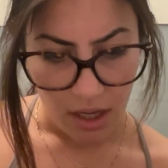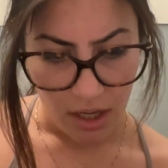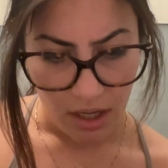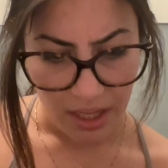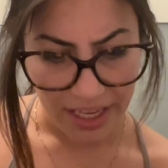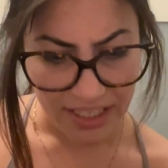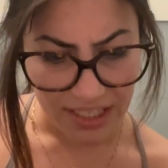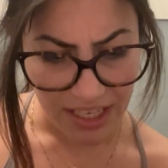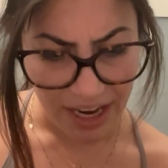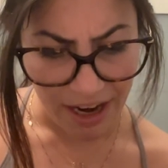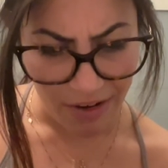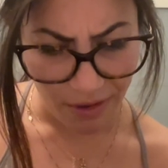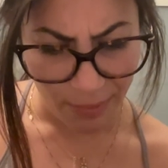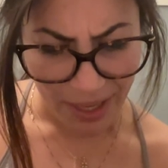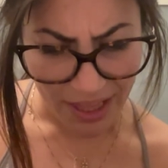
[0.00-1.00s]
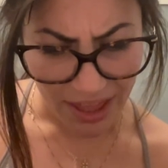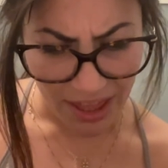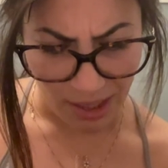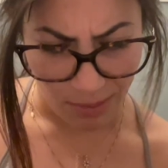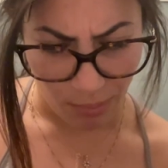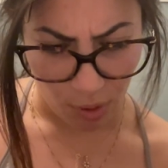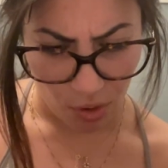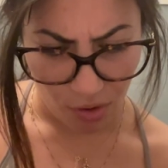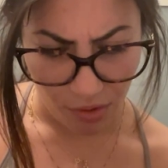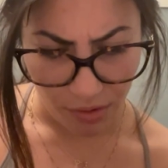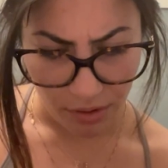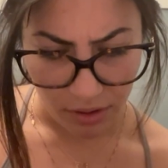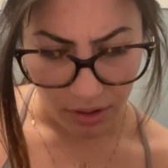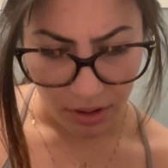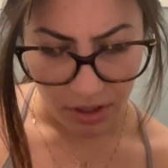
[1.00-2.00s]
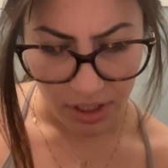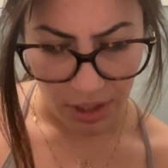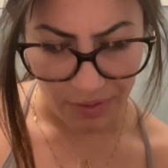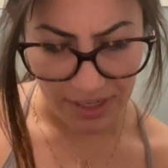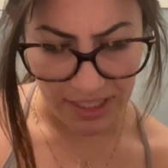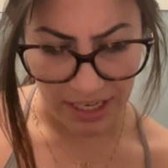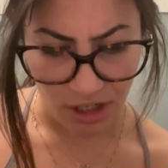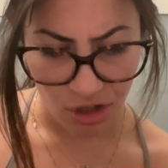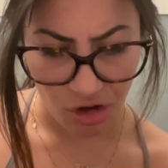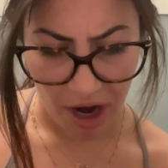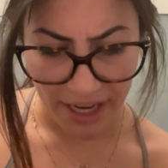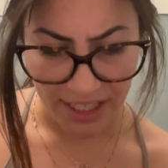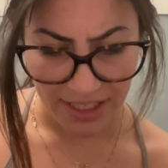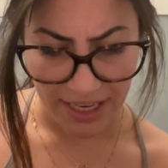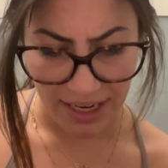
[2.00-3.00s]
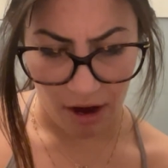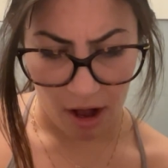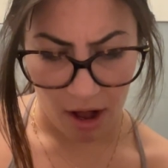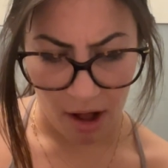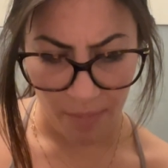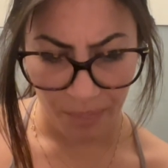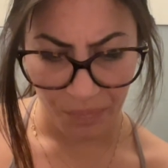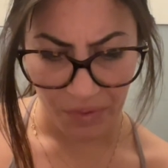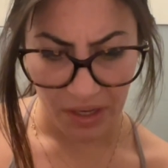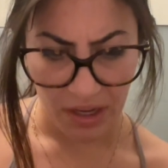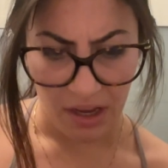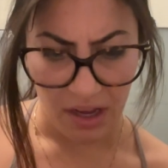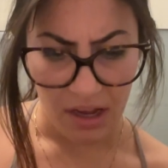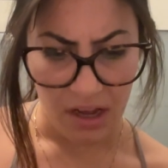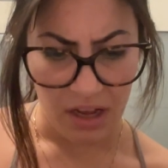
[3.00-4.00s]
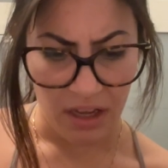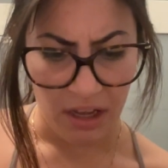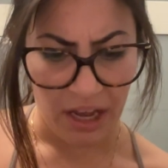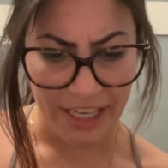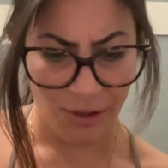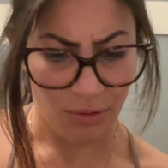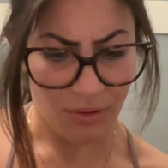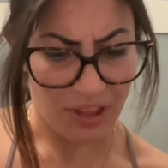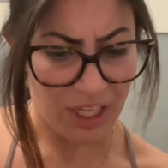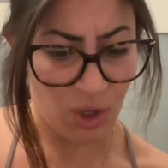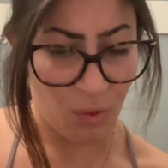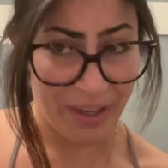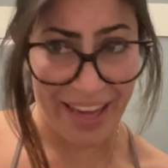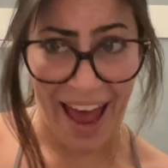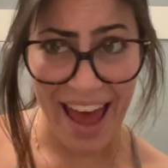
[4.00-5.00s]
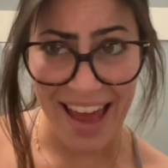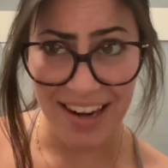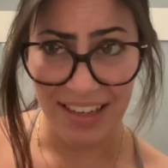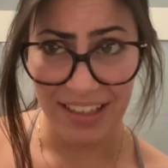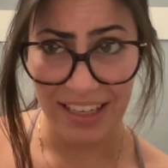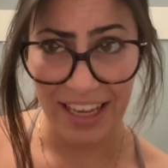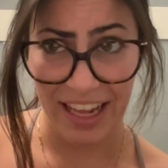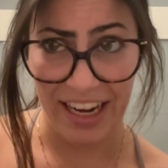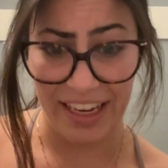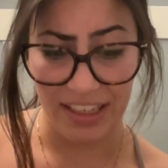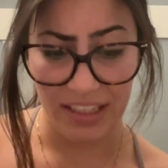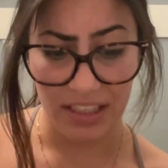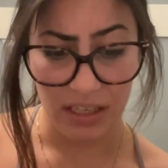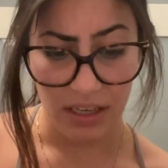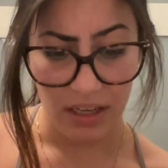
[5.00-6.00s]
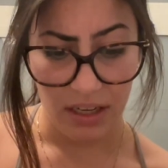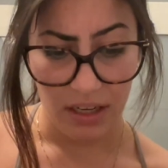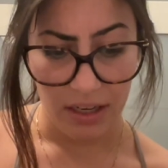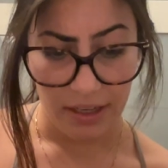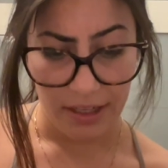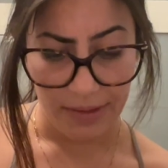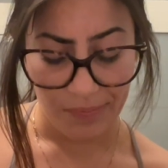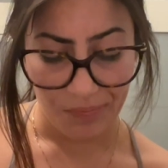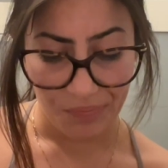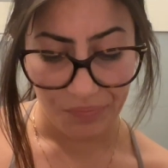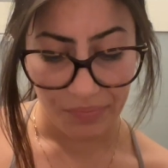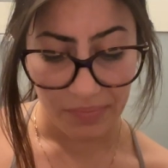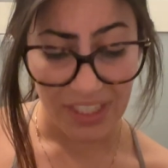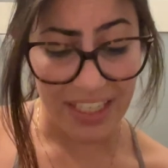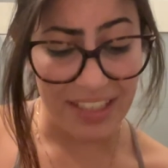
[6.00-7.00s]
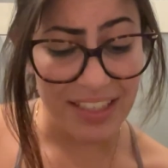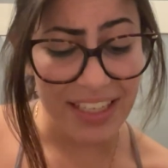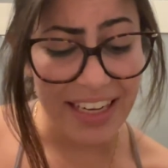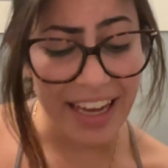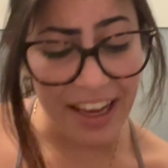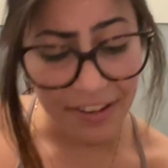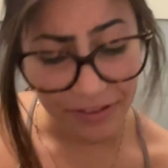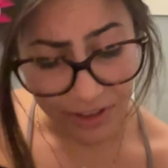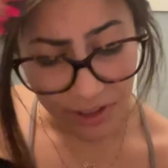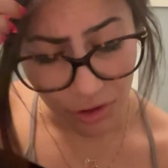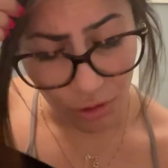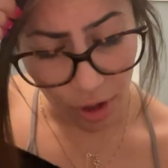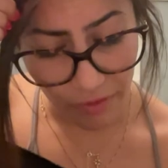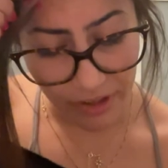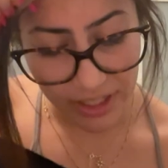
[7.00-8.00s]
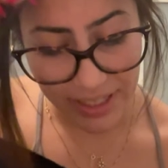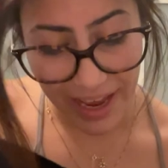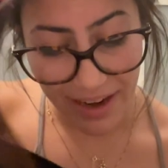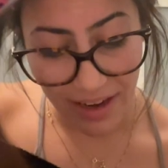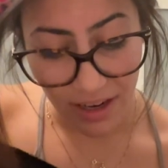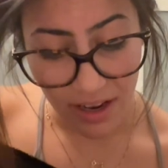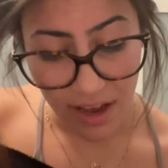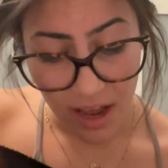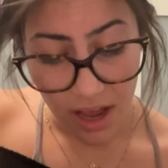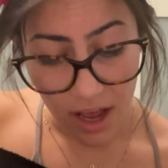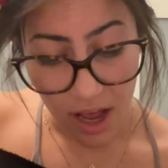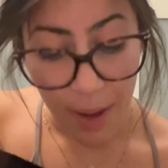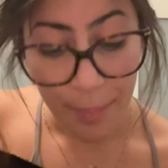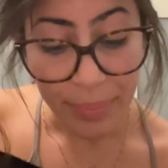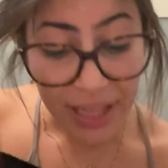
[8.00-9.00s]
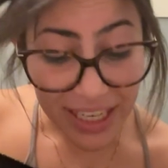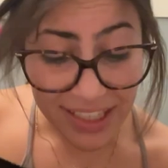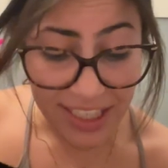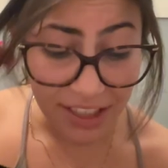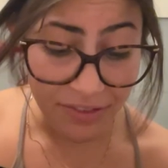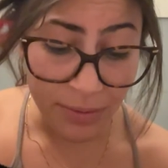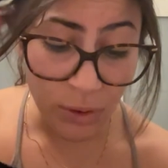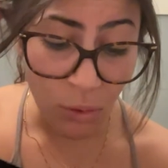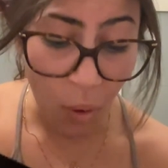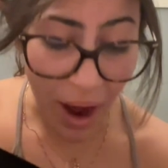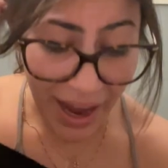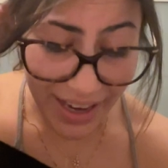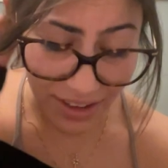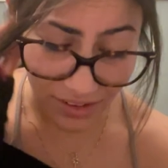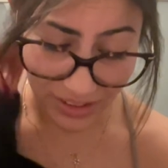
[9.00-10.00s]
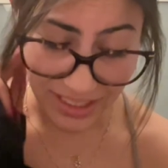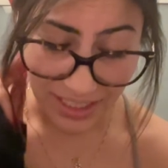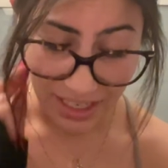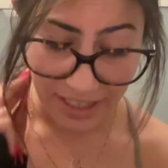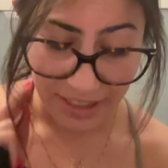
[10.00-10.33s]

That's the Erymanthian bull, Zoe said, trying to stay calm. I don't think we can kill it. It's a gift, Grover said. A blessing from the wild.